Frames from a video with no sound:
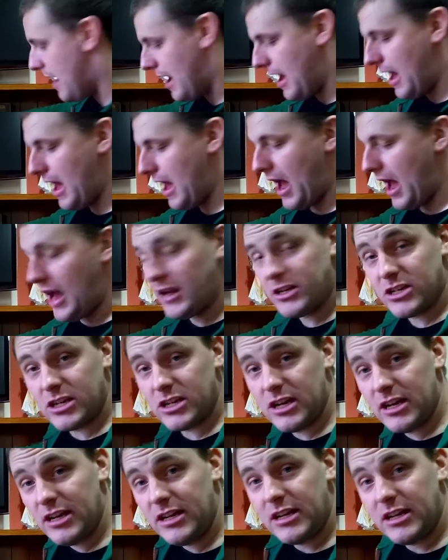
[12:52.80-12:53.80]
Now,
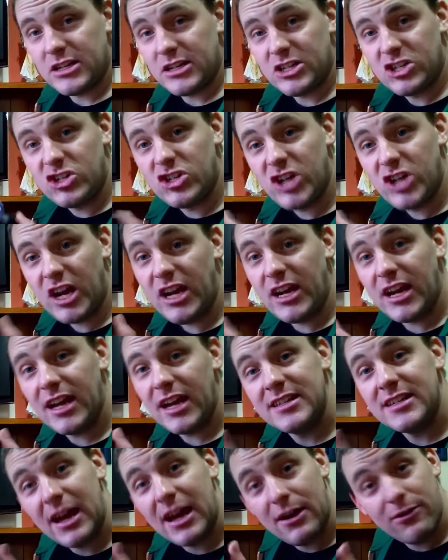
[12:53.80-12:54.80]
actually,
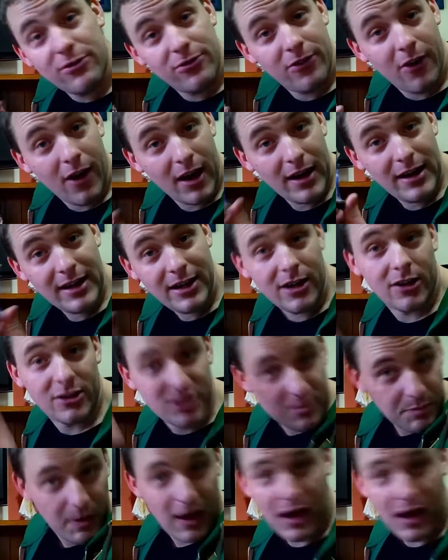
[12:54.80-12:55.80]
Sheik has now finally
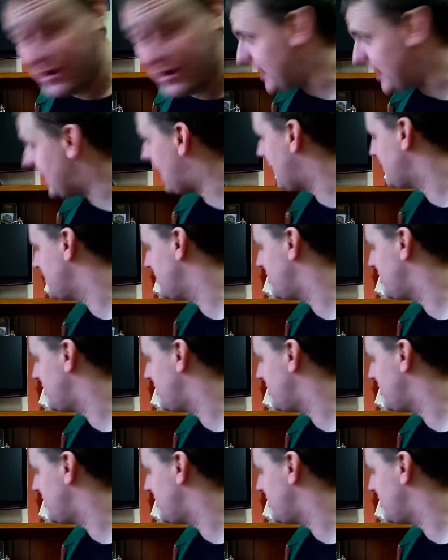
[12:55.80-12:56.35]
got a partner,